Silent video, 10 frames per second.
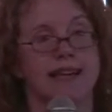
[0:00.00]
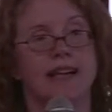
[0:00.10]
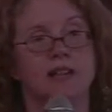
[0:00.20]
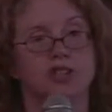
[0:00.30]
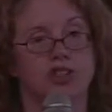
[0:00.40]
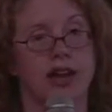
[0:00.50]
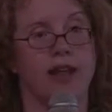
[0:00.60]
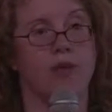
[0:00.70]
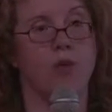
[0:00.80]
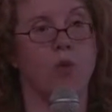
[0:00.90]
to illustrate
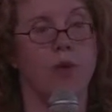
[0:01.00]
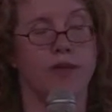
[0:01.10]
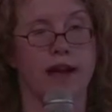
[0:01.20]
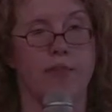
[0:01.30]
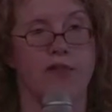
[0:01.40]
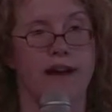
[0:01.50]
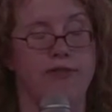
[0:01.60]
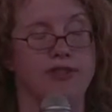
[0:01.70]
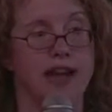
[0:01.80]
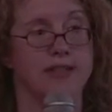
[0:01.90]
it with a couple of
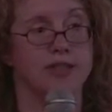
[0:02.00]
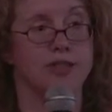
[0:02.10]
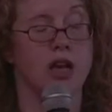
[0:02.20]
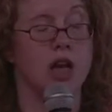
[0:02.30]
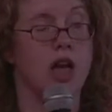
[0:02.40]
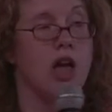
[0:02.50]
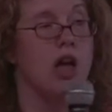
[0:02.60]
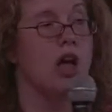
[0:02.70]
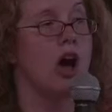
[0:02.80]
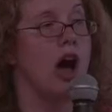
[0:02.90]
advertisers.
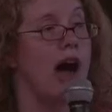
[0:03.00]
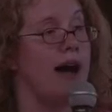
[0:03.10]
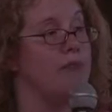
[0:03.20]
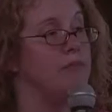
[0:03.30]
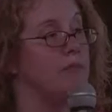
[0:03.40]
One